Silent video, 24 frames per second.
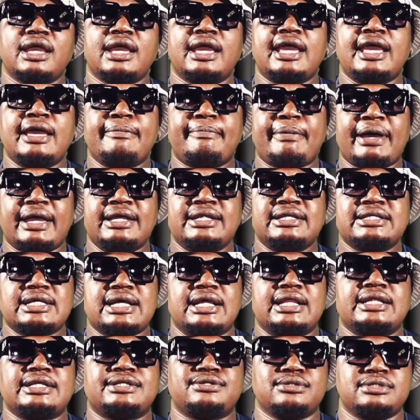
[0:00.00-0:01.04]
epa
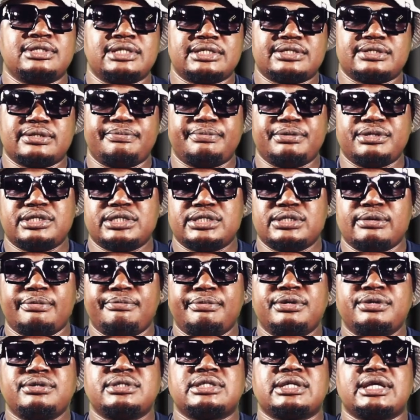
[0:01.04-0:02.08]
internet to distribute your
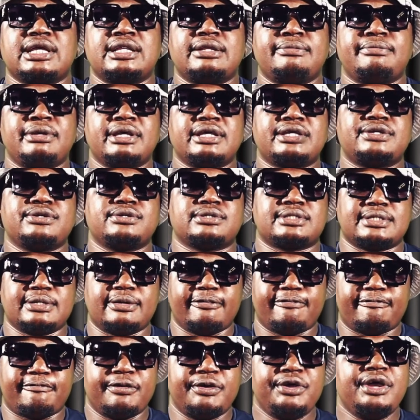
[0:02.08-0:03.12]
music and make
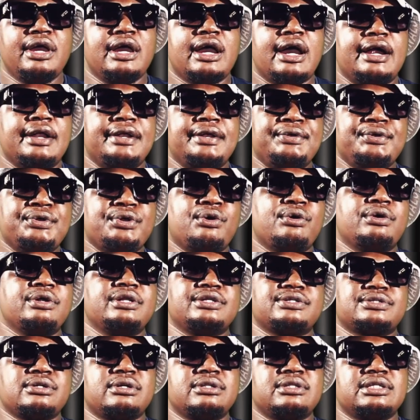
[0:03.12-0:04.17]
yourself
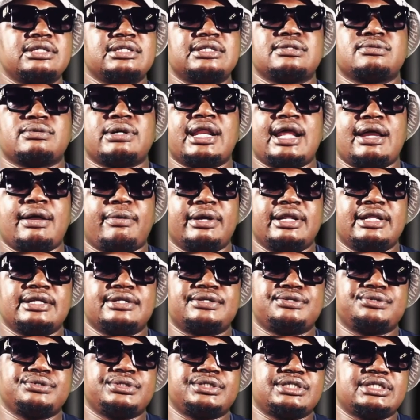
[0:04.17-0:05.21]
known. So this is what I
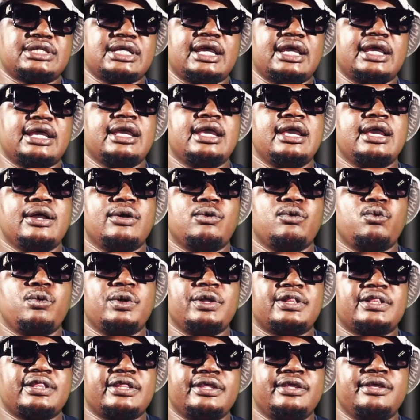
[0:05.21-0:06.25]
wanted to share
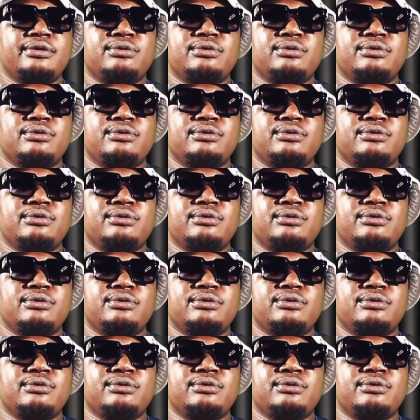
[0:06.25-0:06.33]
with